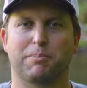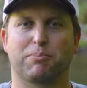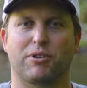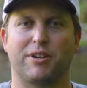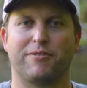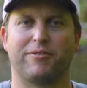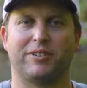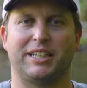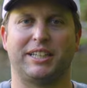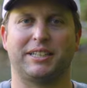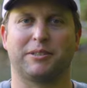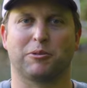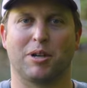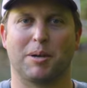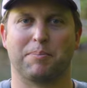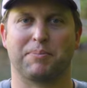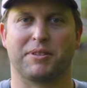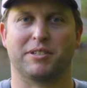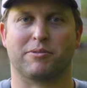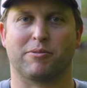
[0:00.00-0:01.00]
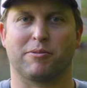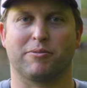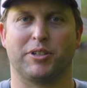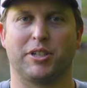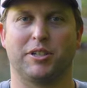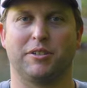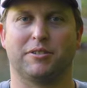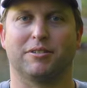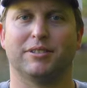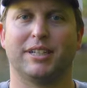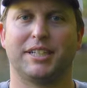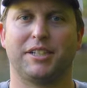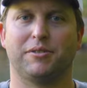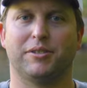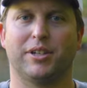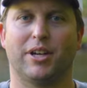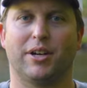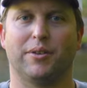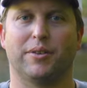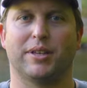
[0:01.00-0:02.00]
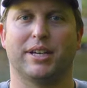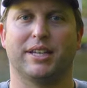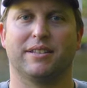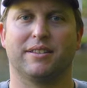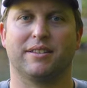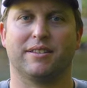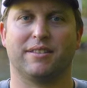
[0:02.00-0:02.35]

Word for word: to briefly interrupt this review to let you know that